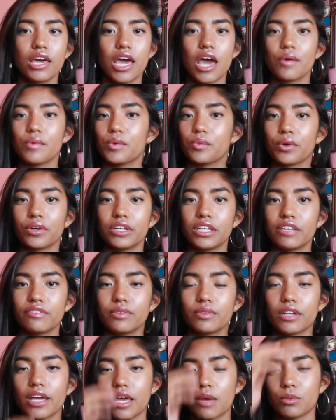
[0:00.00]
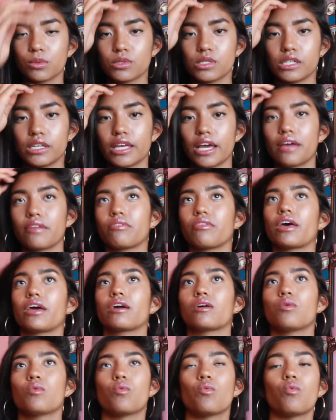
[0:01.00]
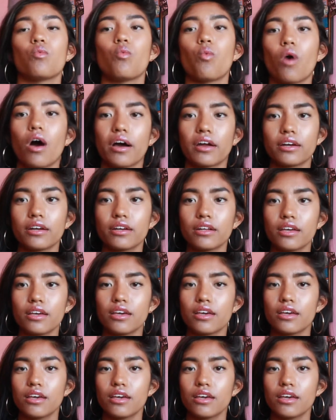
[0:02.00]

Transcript: and we weren't even able to get one,